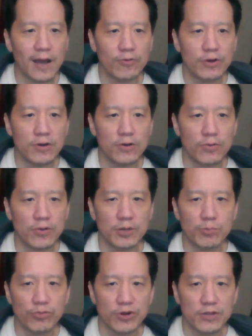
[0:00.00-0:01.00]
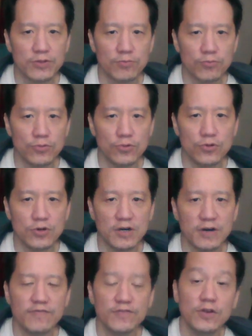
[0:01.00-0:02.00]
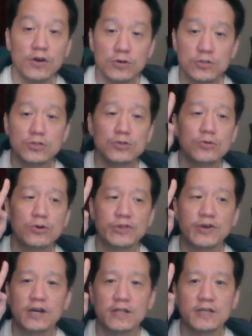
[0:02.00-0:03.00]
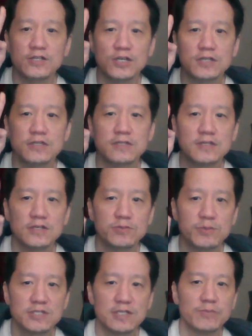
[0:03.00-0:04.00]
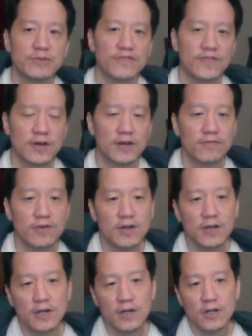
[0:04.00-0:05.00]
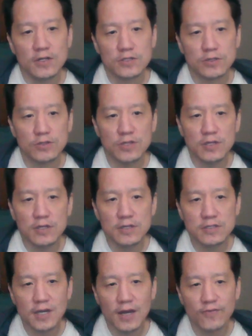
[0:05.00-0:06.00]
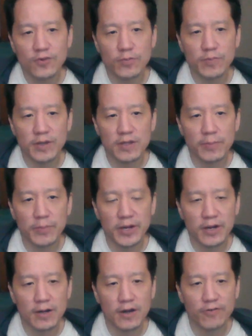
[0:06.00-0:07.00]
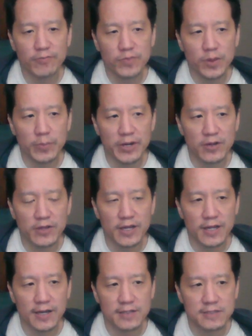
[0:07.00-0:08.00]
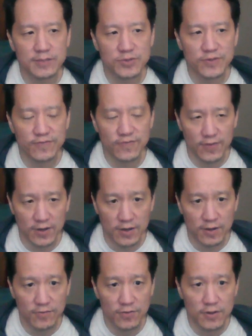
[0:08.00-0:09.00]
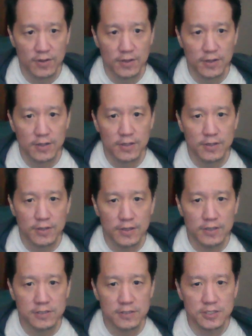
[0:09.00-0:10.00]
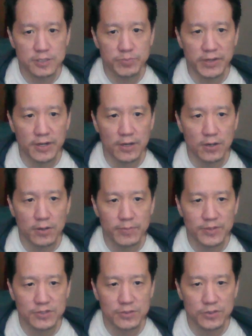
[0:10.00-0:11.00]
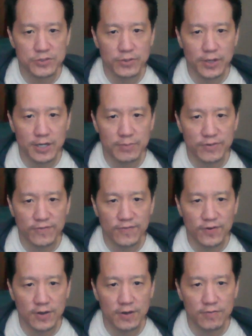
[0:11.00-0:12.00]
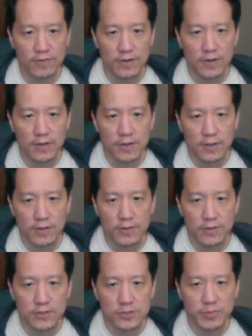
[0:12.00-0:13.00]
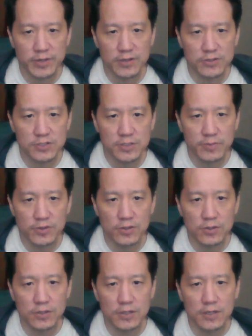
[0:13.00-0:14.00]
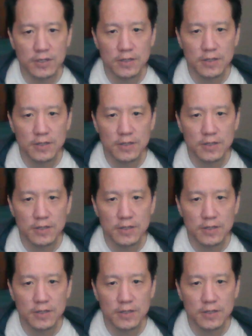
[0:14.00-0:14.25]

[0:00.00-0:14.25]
already break the rule of no two orthogonally adjacent cells may sum to 5. So these have to be the pair that adds up to 5. This pair must also add up to 5. This pair similarly,